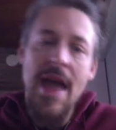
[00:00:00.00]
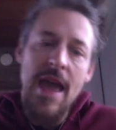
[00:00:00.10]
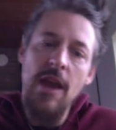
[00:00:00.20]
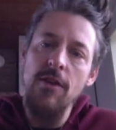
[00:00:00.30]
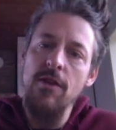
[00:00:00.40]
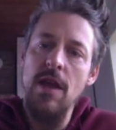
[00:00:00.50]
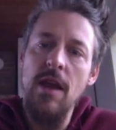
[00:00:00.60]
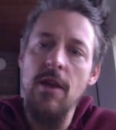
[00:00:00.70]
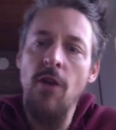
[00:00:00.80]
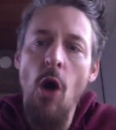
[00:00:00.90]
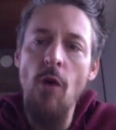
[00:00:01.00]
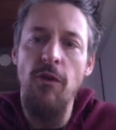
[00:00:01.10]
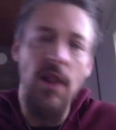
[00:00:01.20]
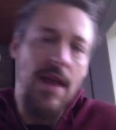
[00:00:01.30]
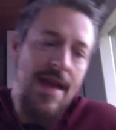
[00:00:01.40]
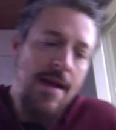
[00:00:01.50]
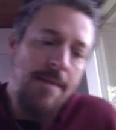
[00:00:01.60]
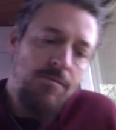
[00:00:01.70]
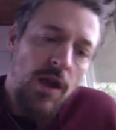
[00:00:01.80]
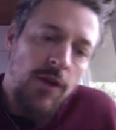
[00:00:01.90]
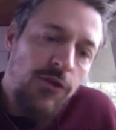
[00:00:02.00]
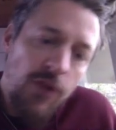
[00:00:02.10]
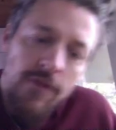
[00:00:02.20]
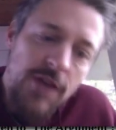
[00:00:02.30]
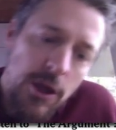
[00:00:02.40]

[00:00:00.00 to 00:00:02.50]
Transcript: It is hopefully serving